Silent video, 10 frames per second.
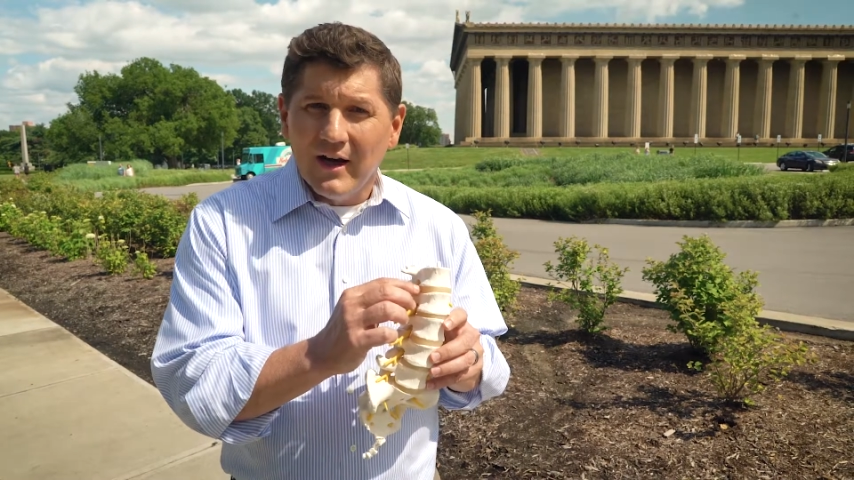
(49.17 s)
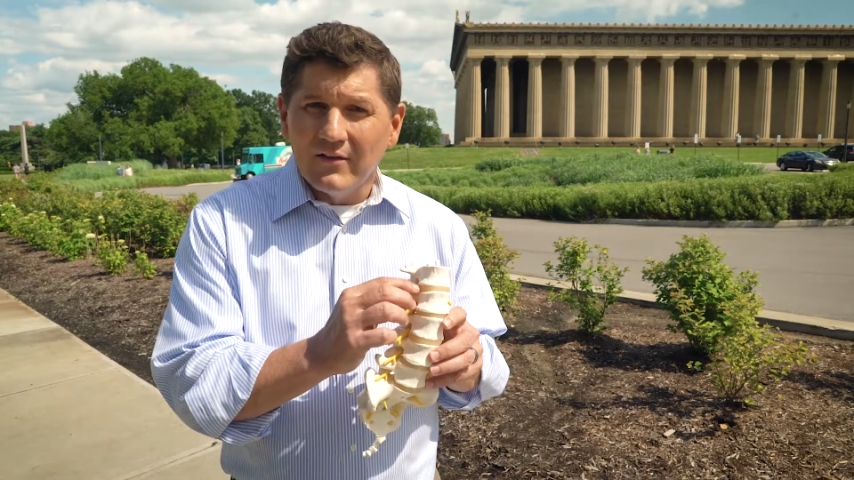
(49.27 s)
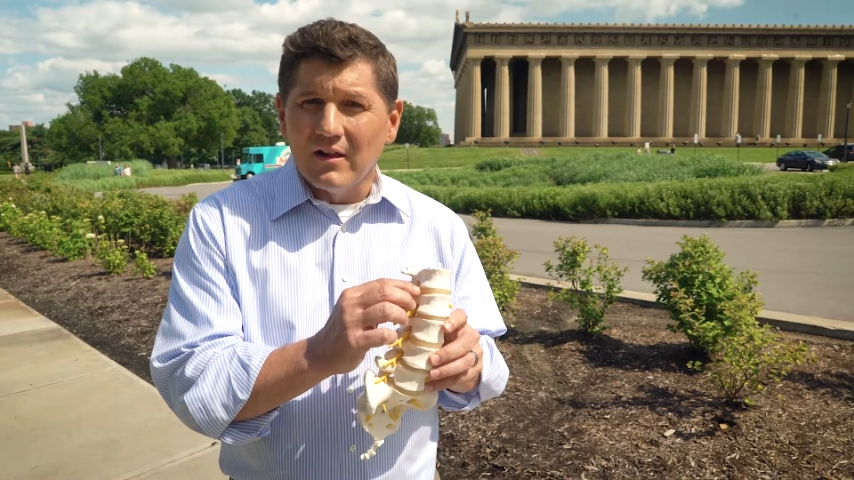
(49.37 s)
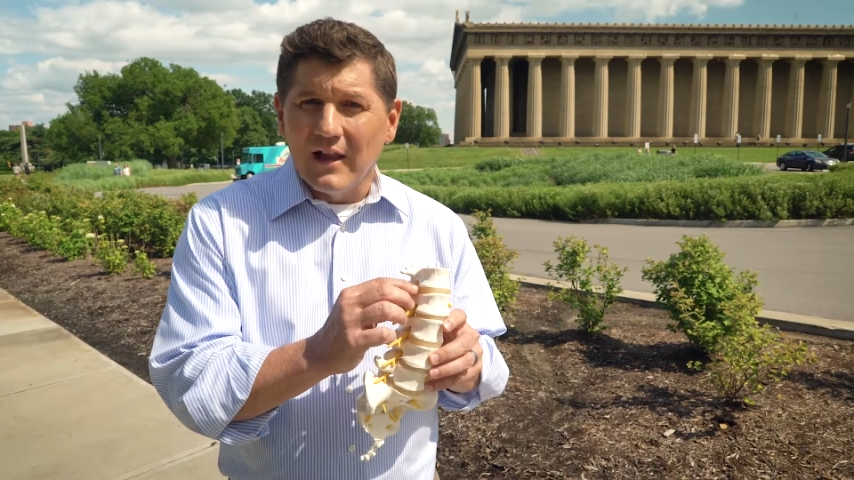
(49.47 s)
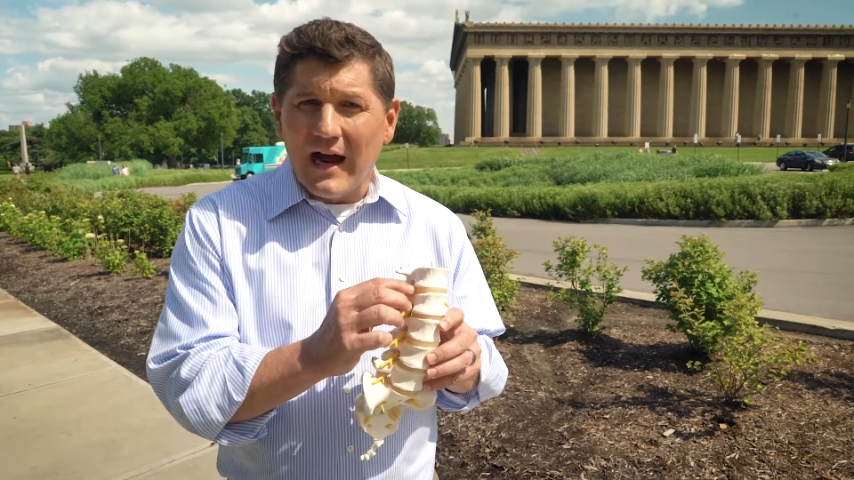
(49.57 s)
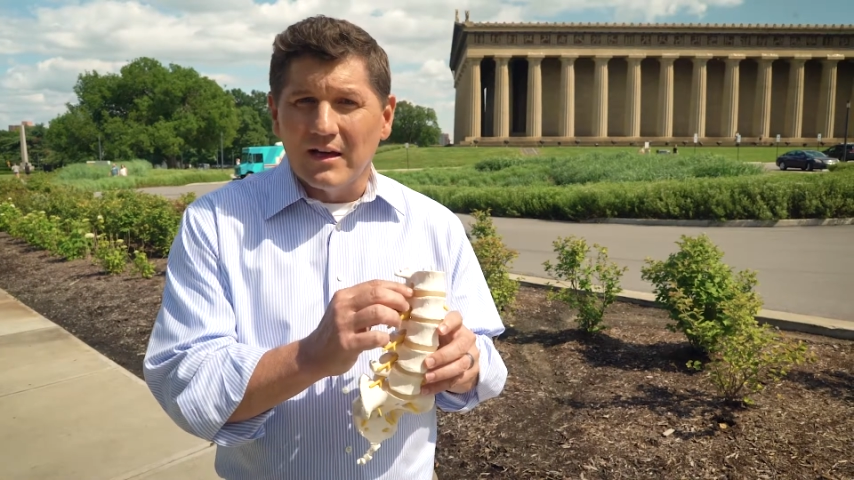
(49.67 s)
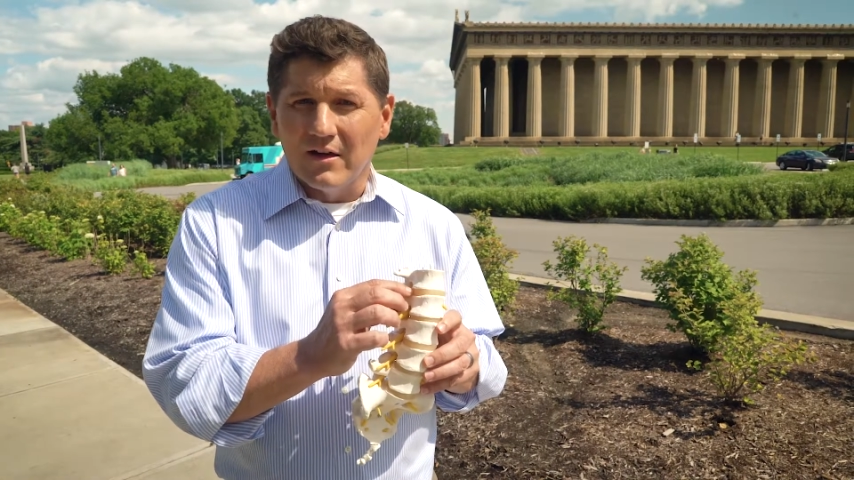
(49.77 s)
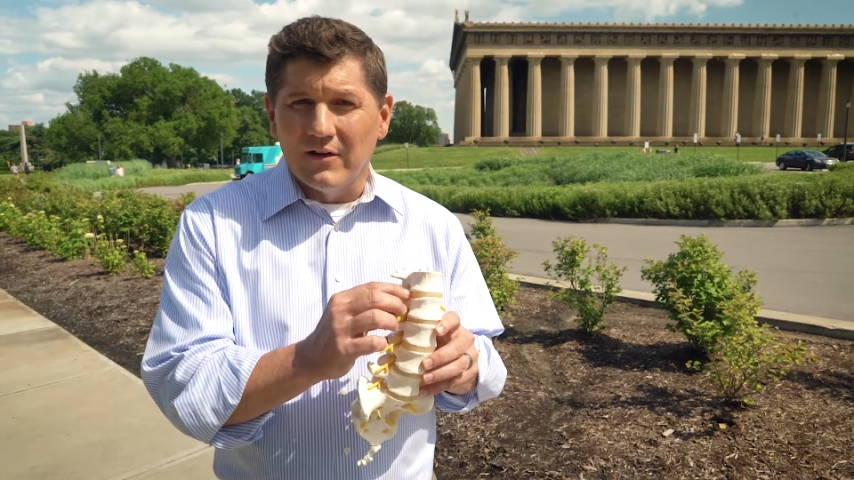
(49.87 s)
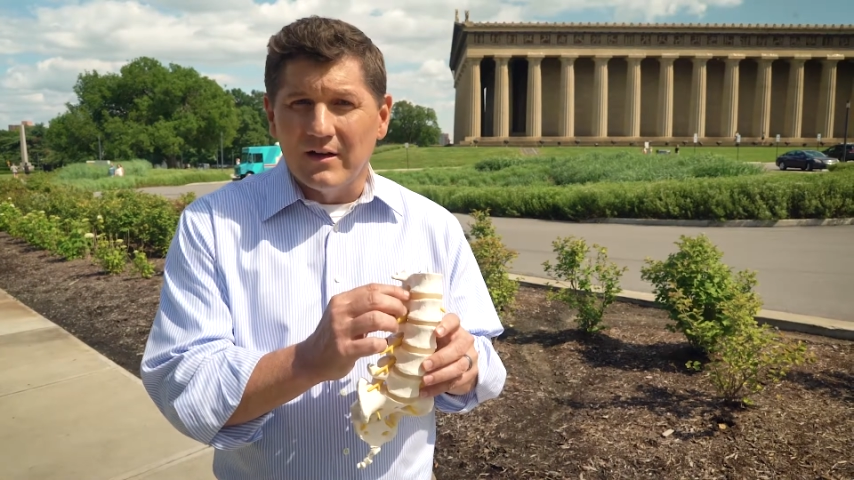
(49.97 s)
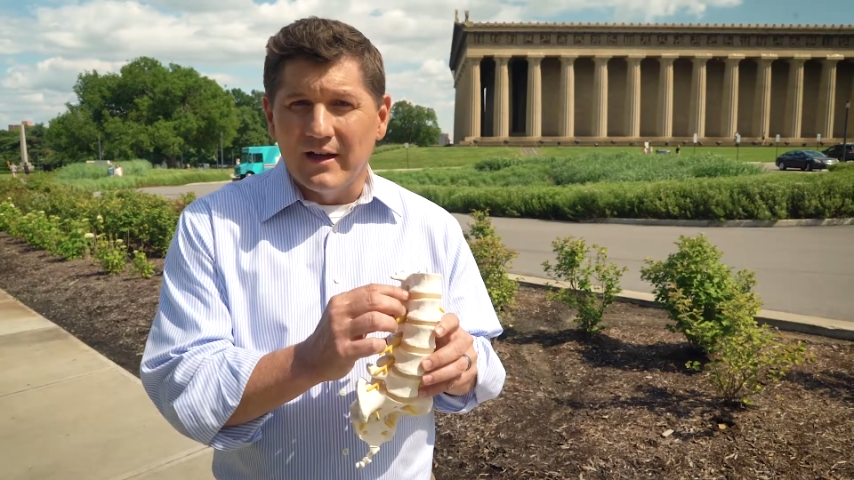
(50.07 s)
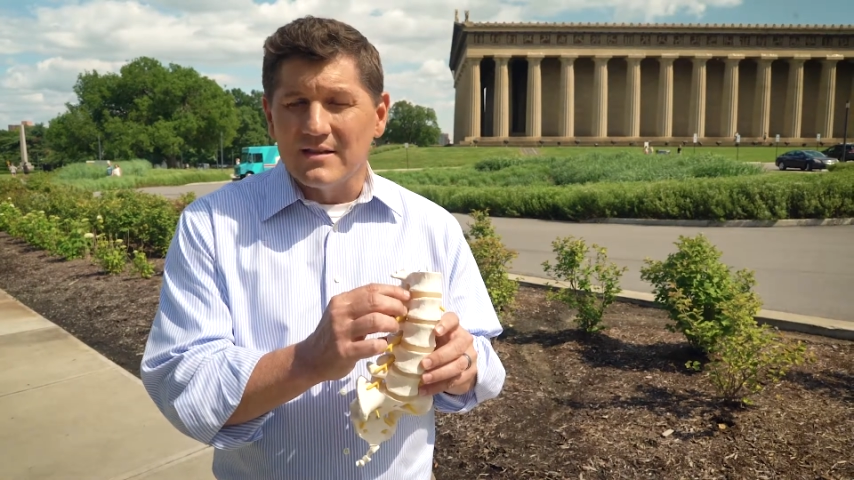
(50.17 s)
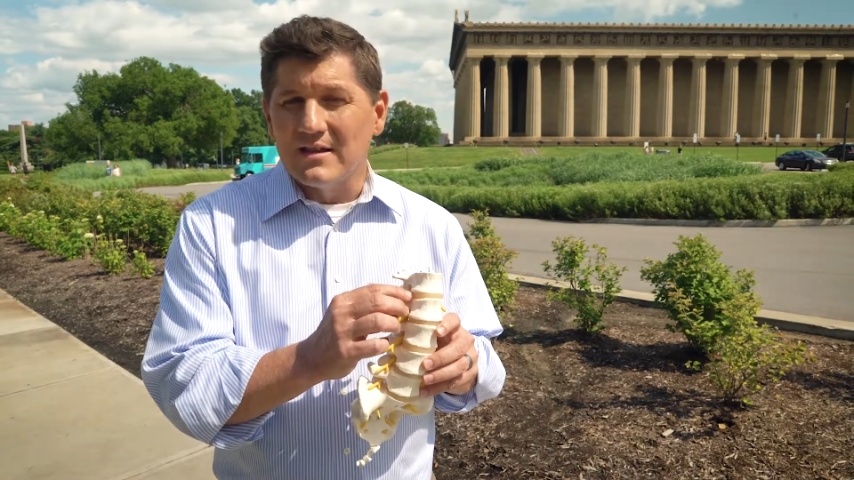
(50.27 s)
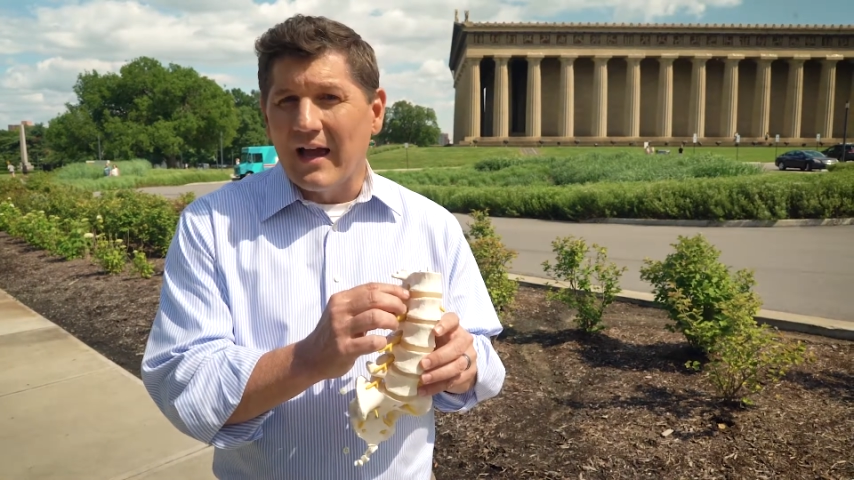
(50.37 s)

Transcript: in the lining of the disc,